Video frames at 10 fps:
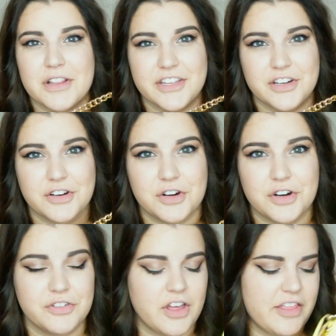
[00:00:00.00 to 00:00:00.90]

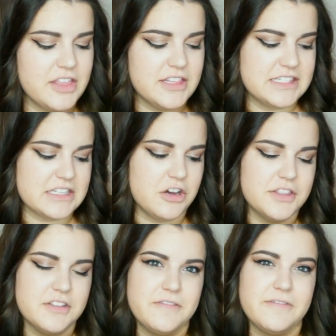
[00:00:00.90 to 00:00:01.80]
little, I think this is
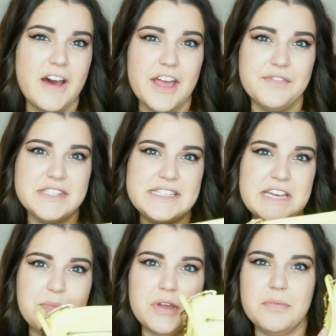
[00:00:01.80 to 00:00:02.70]
called the
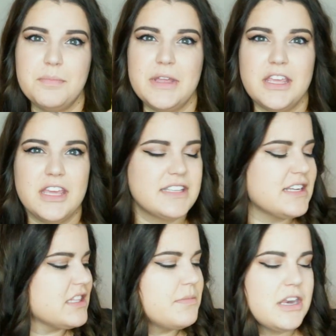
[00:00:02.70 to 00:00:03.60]
5-zip mini. It's
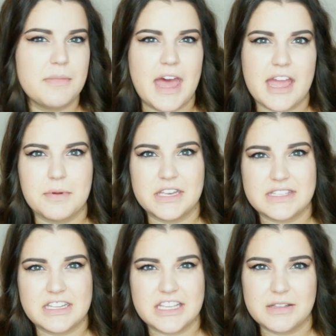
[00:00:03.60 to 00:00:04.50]
not the mini Mac, but
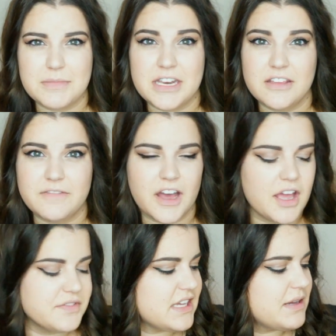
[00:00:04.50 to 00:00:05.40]
it's like the mini
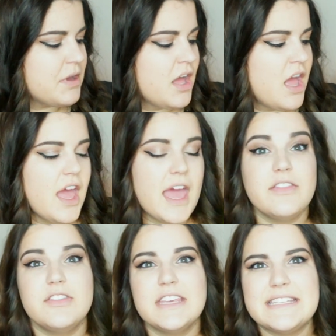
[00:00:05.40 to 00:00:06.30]
5-zip.
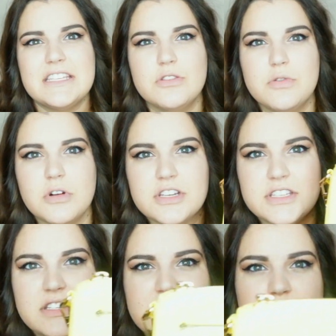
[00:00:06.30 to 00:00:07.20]
And this is gorgeous. This is